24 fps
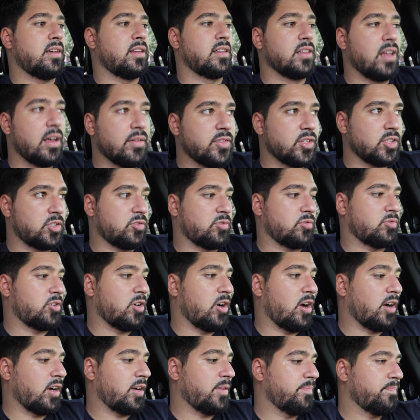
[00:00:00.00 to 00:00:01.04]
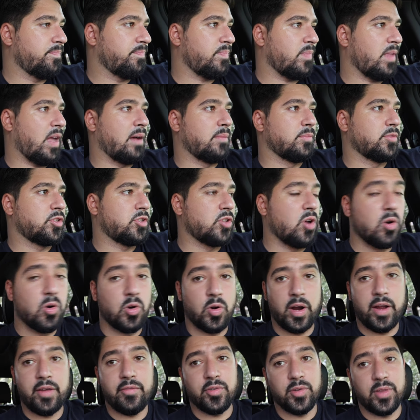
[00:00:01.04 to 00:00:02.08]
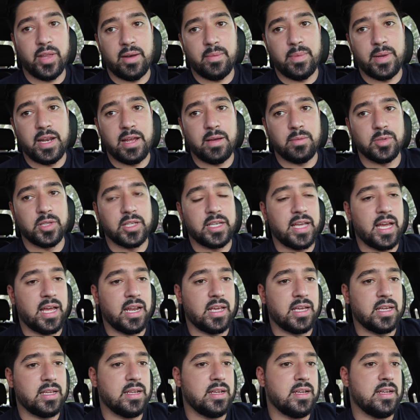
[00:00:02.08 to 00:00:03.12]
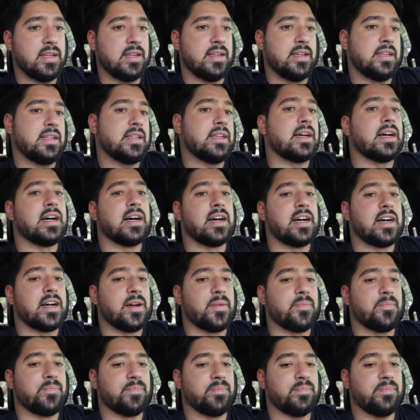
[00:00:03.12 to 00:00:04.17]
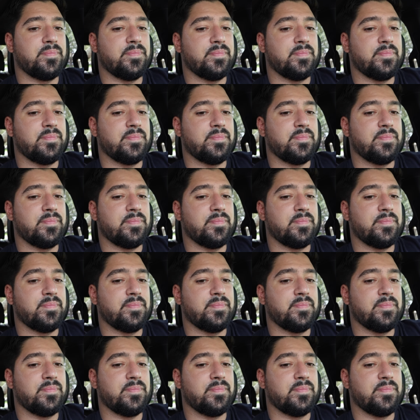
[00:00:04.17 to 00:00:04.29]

Love this truck. I'm so grateful that I've been able to get it. Um,